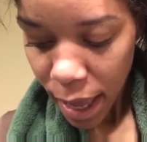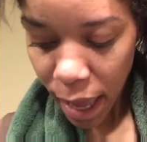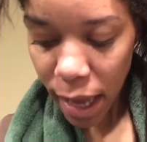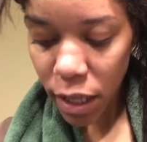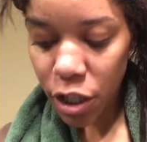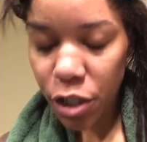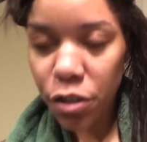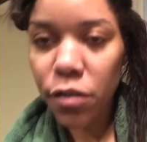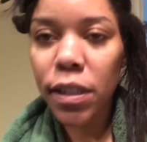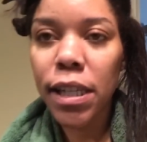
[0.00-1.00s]
And
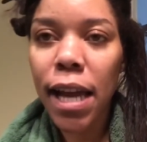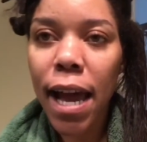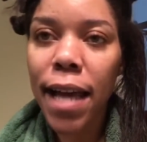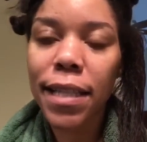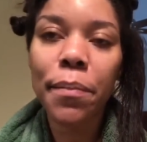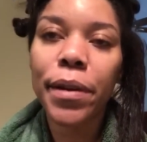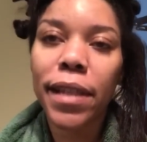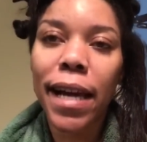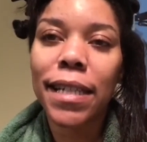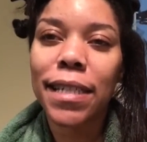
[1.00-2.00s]
usually, guys, I put
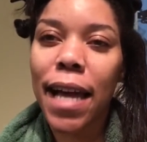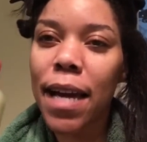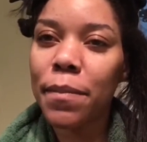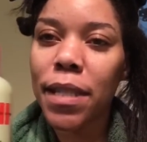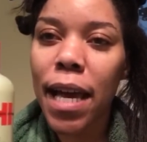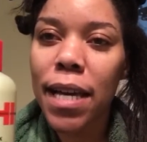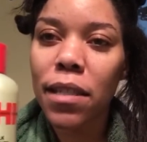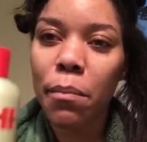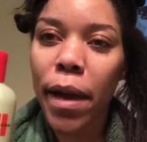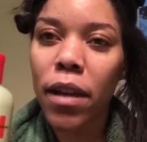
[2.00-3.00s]
like a dime size
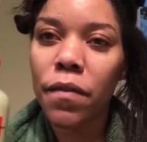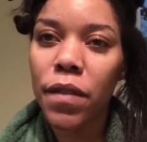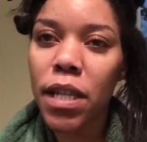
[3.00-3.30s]
amount of